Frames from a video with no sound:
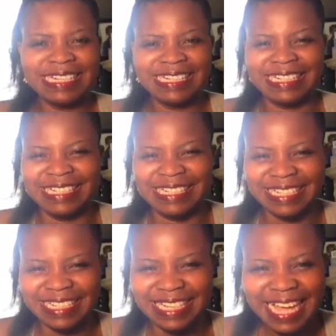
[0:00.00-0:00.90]

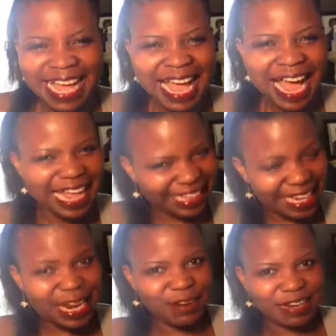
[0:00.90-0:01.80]
And
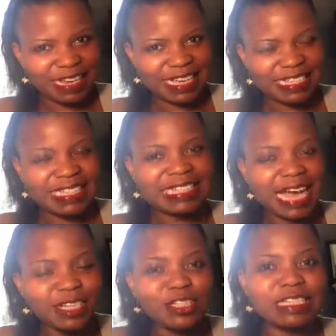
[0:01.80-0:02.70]
then I realized it's
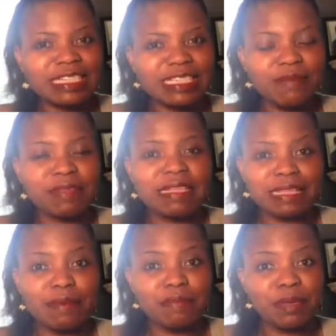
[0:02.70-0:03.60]
actually something
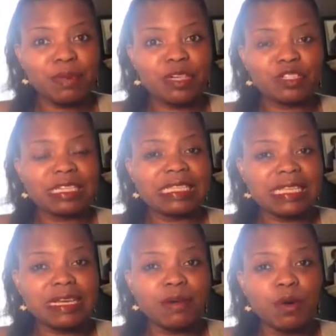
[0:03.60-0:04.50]
that people actually
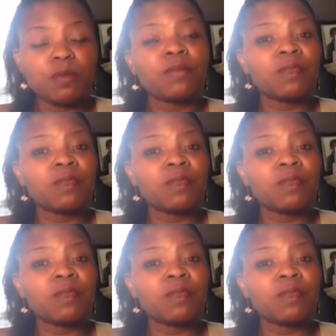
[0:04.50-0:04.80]
think about.